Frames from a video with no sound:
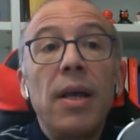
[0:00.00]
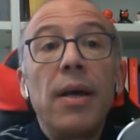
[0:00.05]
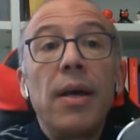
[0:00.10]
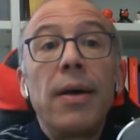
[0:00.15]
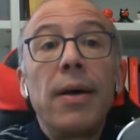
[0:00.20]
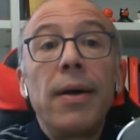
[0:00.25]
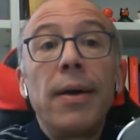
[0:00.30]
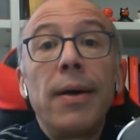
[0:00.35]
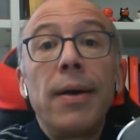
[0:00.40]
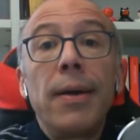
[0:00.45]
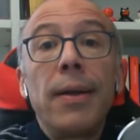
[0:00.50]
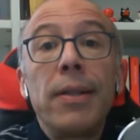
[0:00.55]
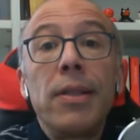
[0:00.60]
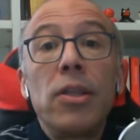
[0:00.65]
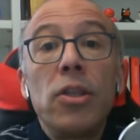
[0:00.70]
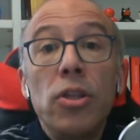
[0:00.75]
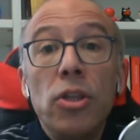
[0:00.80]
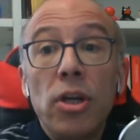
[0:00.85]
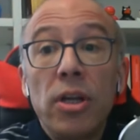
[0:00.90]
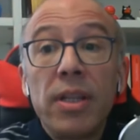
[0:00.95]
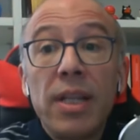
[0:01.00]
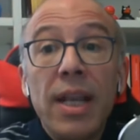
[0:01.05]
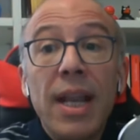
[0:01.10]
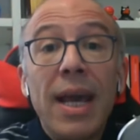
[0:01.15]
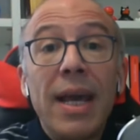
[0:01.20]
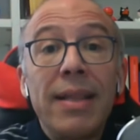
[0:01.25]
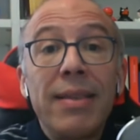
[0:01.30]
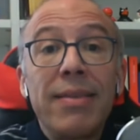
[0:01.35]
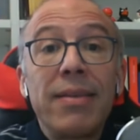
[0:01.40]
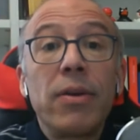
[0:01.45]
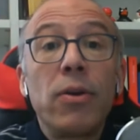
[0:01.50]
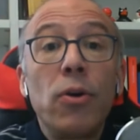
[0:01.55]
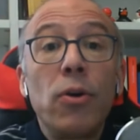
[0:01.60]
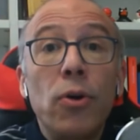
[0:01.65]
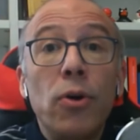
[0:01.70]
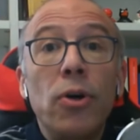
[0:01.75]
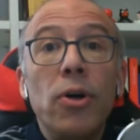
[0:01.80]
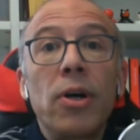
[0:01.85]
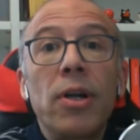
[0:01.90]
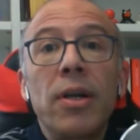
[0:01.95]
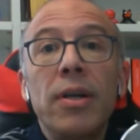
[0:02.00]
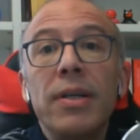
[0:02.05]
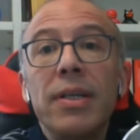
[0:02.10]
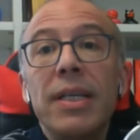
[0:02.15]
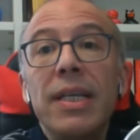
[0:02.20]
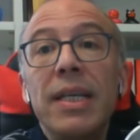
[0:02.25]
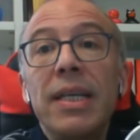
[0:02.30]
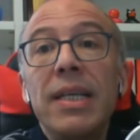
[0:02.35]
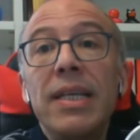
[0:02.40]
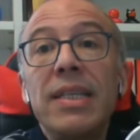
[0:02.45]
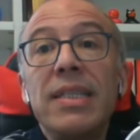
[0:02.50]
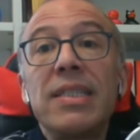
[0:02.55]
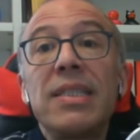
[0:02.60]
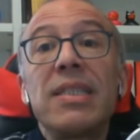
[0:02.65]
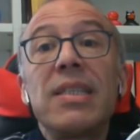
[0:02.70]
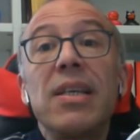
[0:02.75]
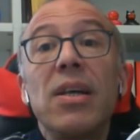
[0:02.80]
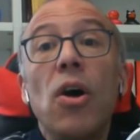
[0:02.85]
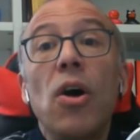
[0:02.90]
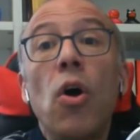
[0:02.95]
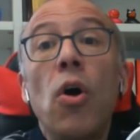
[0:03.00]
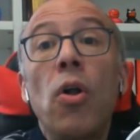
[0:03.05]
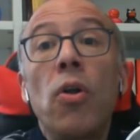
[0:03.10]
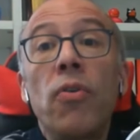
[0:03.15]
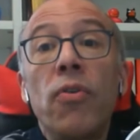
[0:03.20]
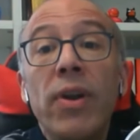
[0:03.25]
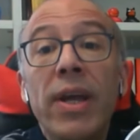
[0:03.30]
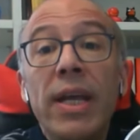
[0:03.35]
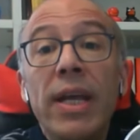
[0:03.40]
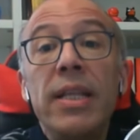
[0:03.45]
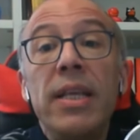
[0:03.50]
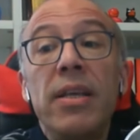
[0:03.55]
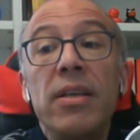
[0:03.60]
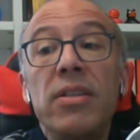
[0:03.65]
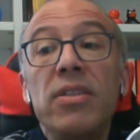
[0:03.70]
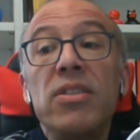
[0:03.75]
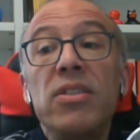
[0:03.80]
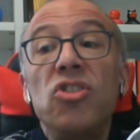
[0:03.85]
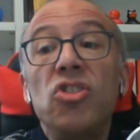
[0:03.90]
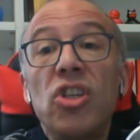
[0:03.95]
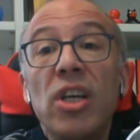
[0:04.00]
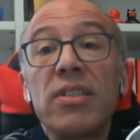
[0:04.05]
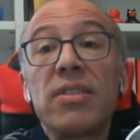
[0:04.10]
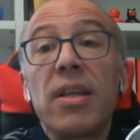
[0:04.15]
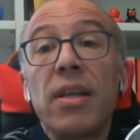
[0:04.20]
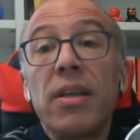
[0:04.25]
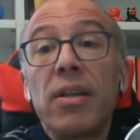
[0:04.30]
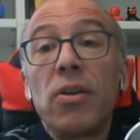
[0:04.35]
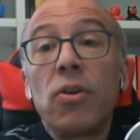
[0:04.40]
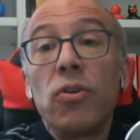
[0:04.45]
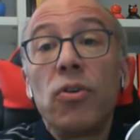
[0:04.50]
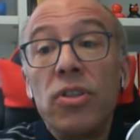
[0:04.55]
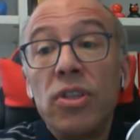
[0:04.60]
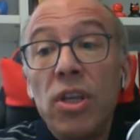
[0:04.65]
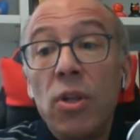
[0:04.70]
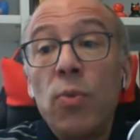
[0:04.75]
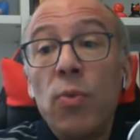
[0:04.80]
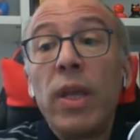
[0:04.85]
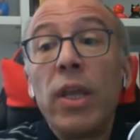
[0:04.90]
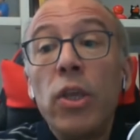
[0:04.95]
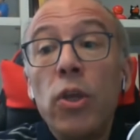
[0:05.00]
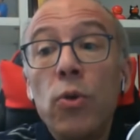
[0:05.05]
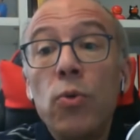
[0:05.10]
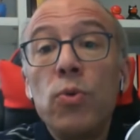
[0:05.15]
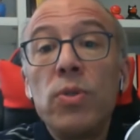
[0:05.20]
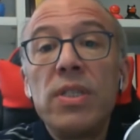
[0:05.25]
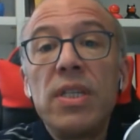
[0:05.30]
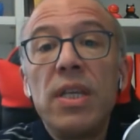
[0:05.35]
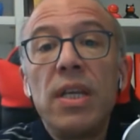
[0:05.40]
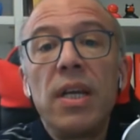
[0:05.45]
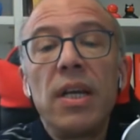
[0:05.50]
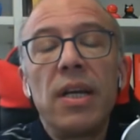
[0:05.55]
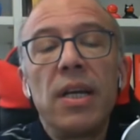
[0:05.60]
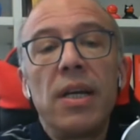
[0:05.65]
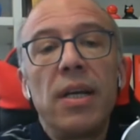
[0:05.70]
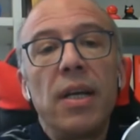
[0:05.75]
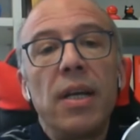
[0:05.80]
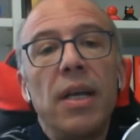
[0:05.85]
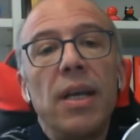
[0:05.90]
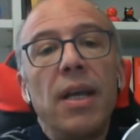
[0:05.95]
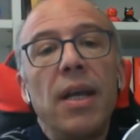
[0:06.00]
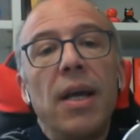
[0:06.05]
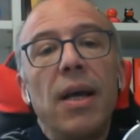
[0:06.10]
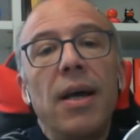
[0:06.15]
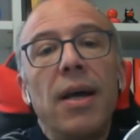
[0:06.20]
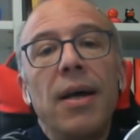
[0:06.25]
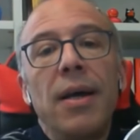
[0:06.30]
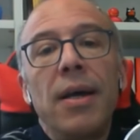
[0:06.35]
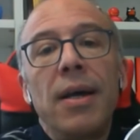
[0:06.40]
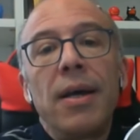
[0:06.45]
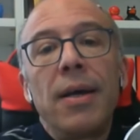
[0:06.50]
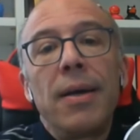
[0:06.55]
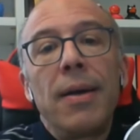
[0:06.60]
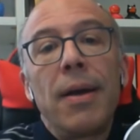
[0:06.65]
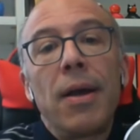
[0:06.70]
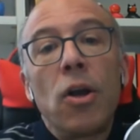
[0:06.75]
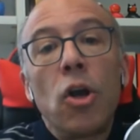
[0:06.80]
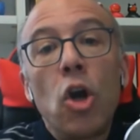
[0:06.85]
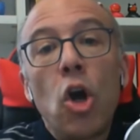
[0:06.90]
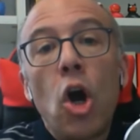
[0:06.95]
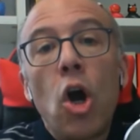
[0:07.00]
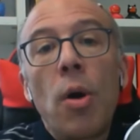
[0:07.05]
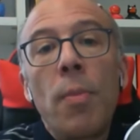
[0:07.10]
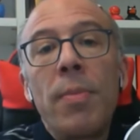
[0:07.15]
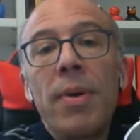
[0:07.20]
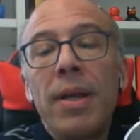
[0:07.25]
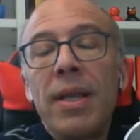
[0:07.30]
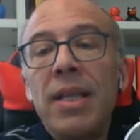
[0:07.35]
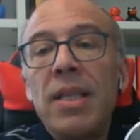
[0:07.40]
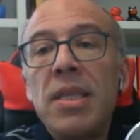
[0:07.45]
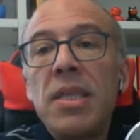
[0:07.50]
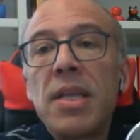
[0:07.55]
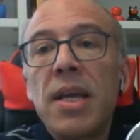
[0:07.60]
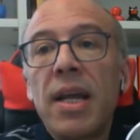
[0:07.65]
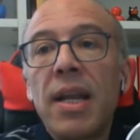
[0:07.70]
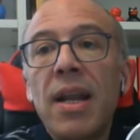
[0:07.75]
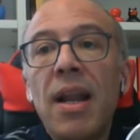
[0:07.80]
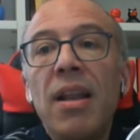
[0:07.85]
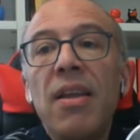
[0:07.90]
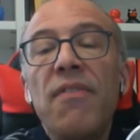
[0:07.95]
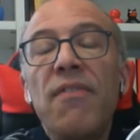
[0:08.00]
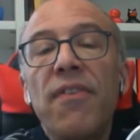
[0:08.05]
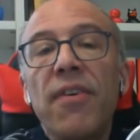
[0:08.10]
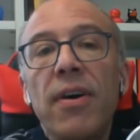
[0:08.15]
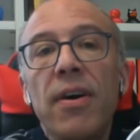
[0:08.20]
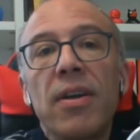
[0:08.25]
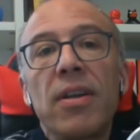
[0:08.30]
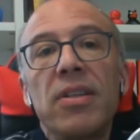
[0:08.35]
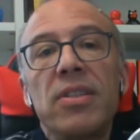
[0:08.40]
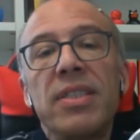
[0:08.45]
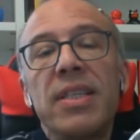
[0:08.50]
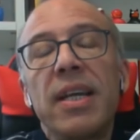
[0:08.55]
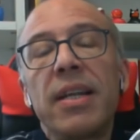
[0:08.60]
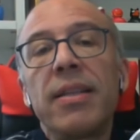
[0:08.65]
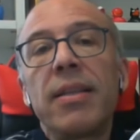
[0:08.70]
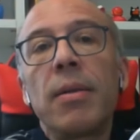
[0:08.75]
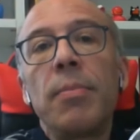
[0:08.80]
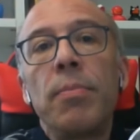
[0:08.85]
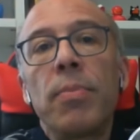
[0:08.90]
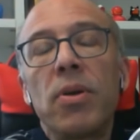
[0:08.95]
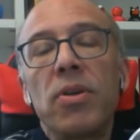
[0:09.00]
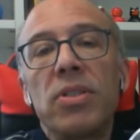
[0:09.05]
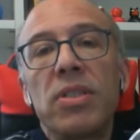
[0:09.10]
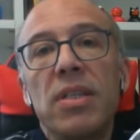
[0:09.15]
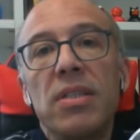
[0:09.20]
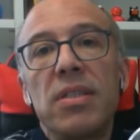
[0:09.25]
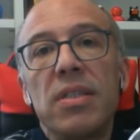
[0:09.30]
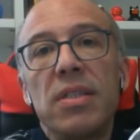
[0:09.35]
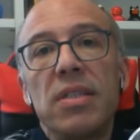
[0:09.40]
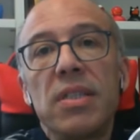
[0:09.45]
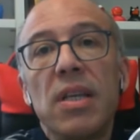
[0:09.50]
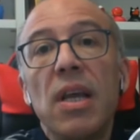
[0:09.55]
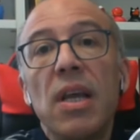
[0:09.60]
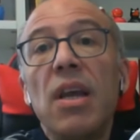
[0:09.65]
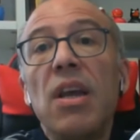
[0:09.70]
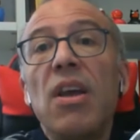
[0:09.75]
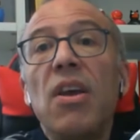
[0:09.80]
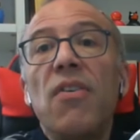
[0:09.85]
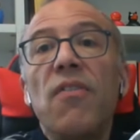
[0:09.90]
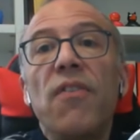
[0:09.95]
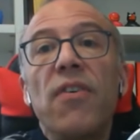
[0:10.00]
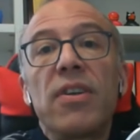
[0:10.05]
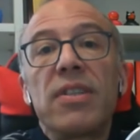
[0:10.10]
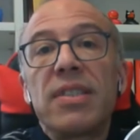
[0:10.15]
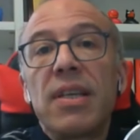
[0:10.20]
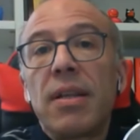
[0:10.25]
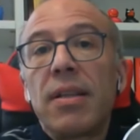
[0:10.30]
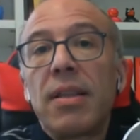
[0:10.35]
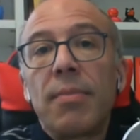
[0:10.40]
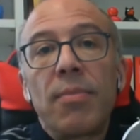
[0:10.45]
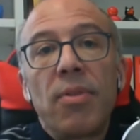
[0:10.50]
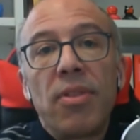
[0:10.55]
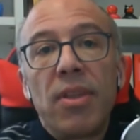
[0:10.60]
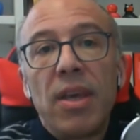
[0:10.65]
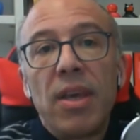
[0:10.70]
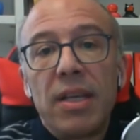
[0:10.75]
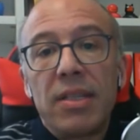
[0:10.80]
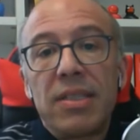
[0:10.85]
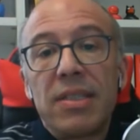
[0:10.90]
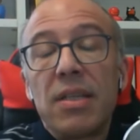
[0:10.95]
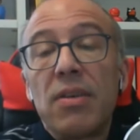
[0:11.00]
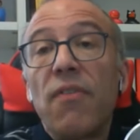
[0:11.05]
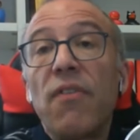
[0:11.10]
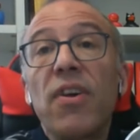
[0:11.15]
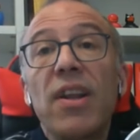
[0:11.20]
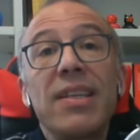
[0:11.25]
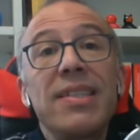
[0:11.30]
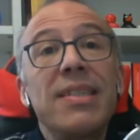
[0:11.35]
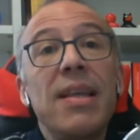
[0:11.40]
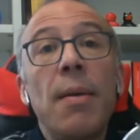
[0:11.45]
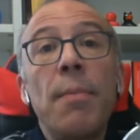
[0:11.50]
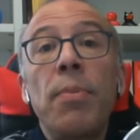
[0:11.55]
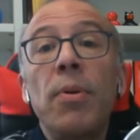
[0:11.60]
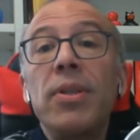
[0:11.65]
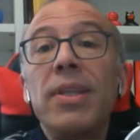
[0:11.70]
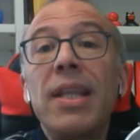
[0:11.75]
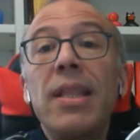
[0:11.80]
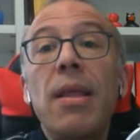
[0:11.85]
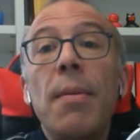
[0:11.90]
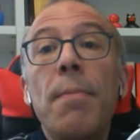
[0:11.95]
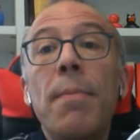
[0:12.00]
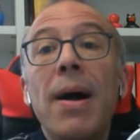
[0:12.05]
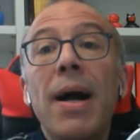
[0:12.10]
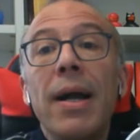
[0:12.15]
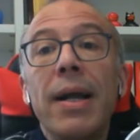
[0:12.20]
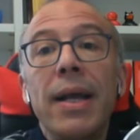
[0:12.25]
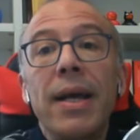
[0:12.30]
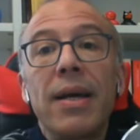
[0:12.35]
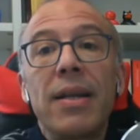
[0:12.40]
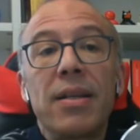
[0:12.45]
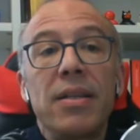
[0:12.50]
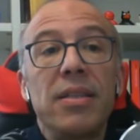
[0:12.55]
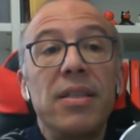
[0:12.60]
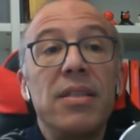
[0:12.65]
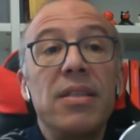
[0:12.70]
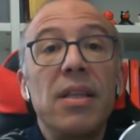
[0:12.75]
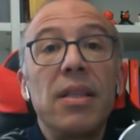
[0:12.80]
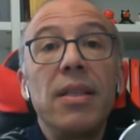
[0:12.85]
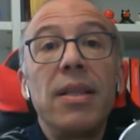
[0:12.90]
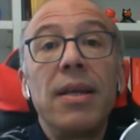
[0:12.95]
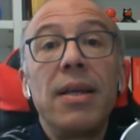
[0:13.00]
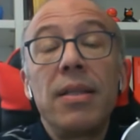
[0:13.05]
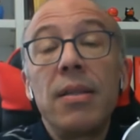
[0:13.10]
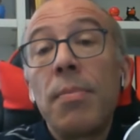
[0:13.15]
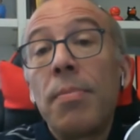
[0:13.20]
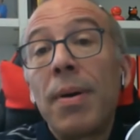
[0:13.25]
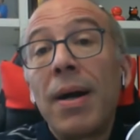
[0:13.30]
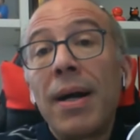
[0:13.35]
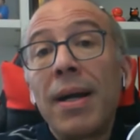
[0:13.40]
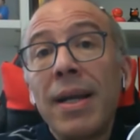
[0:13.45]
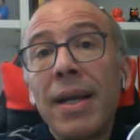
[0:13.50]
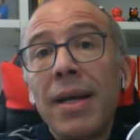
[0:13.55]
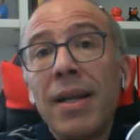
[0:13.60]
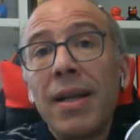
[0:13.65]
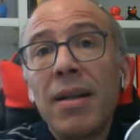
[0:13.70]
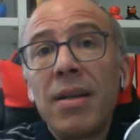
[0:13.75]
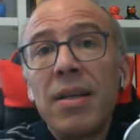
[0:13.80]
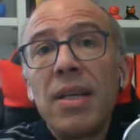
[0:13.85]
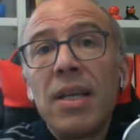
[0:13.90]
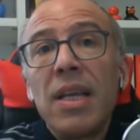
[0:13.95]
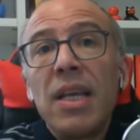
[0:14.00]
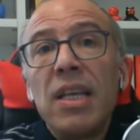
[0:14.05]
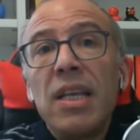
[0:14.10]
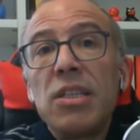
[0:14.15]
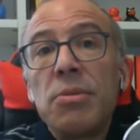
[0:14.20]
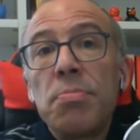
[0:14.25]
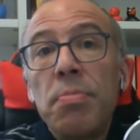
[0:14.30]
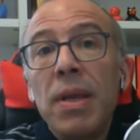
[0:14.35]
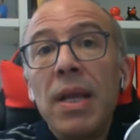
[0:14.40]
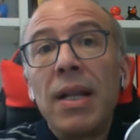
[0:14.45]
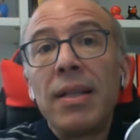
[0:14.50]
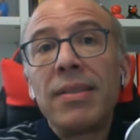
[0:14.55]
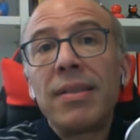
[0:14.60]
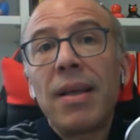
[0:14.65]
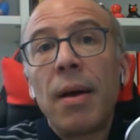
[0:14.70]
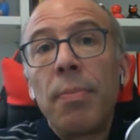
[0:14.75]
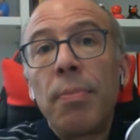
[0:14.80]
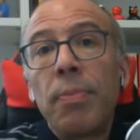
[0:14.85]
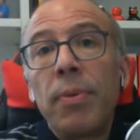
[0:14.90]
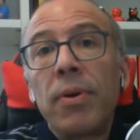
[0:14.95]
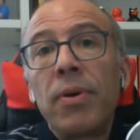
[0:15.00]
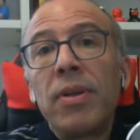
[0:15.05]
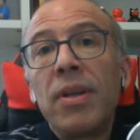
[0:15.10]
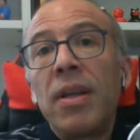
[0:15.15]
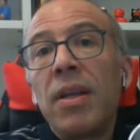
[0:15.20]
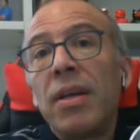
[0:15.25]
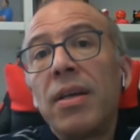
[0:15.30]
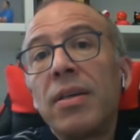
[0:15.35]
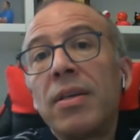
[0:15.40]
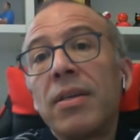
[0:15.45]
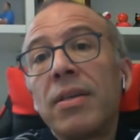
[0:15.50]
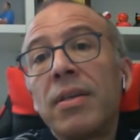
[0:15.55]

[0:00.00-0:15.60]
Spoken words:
.NET Core is just continuing using COM internally for certain processes, for certain things. For example, the debugger. The debugger is built upon